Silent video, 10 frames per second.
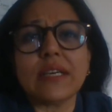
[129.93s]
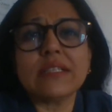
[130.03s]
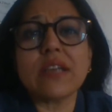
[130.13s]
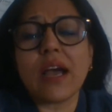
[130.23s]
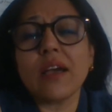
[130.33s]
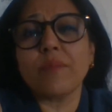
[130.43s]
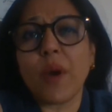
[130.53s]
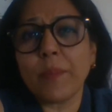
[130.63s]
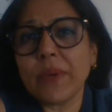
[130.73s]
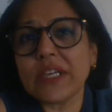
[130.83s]
entire
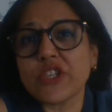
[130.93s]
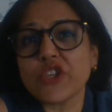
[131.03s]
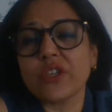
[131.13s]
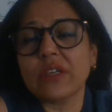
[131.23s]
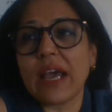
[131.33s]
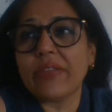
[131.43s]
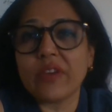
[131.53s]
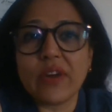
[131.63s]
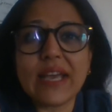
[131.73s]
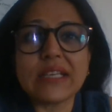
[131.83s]
population and the
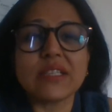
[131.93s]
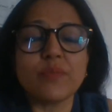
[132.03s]
race,